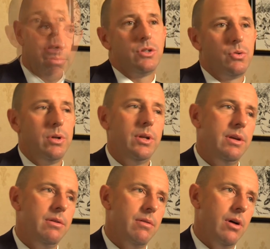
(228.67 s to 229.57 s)
So it's
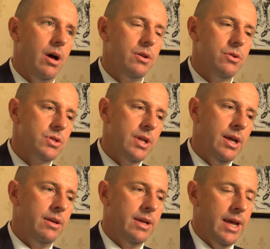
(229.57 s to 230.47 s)
really
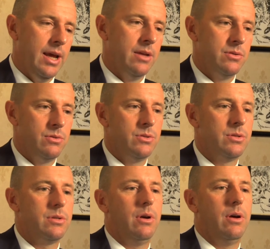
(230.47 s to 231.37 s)
understanding
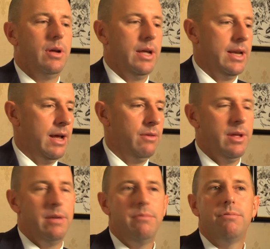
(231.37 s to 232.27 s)
cancers and how
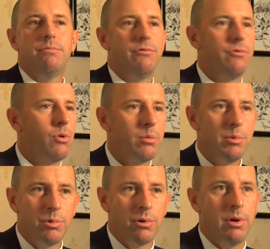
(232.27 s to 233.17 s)
they form
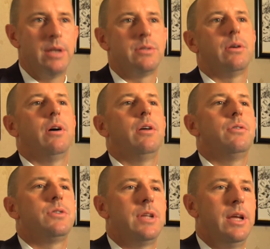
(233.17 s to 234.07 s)
and progress,
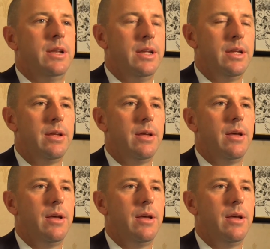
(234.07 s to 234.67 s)
understanding